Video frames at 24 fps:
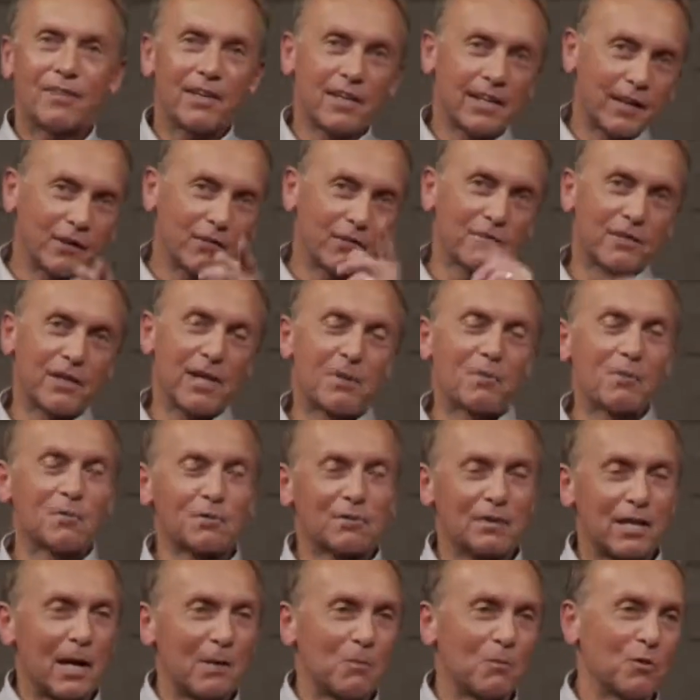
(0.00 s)
I think every
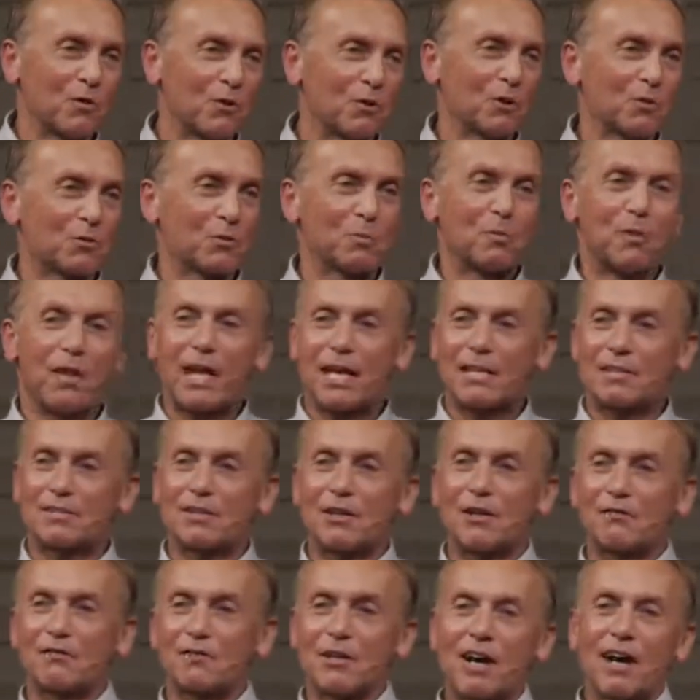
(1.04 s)
time one of those
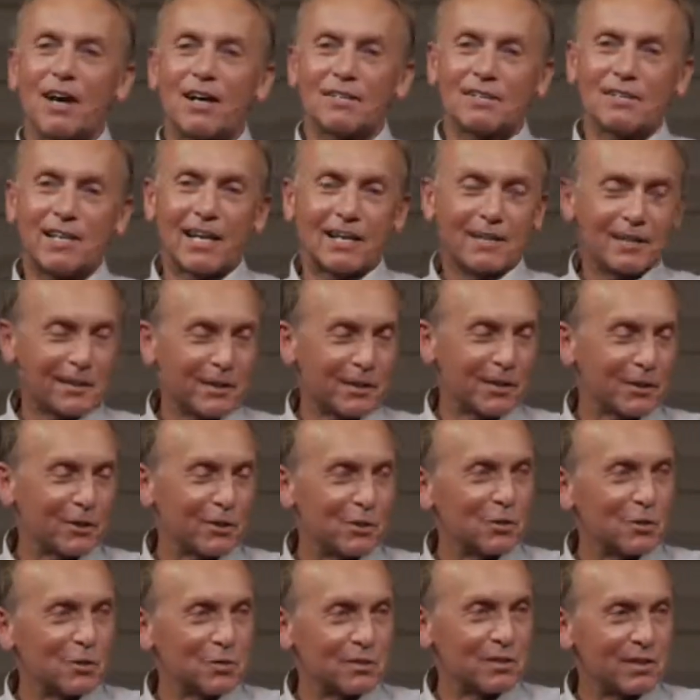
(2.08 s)
blasts off, God kind of
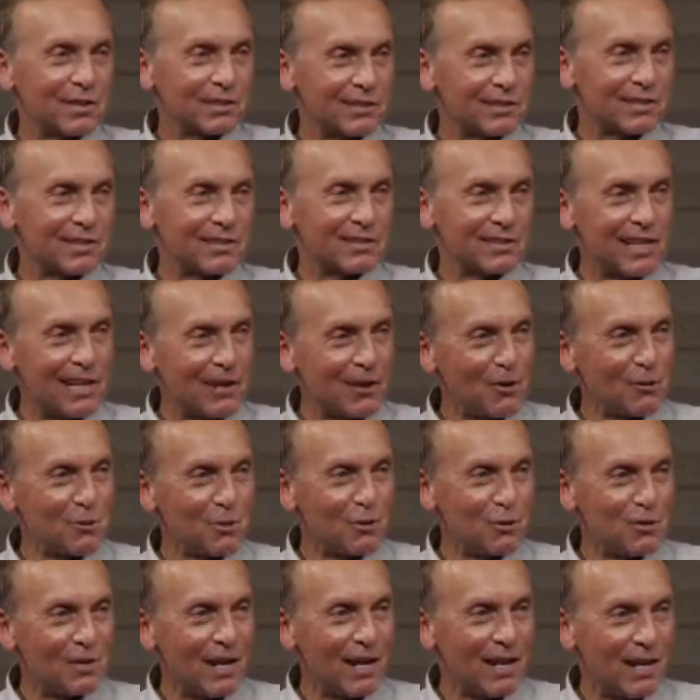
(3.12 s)
giggles and he says, is that
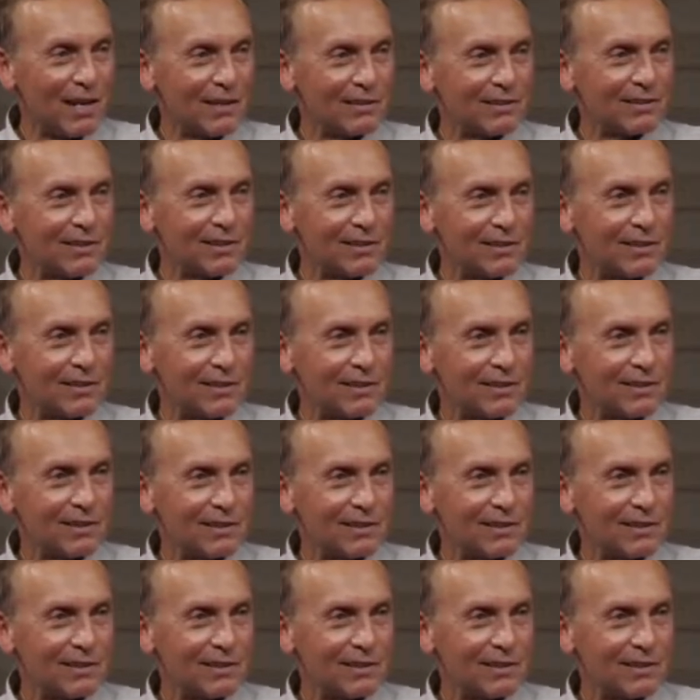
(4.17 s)
all you got?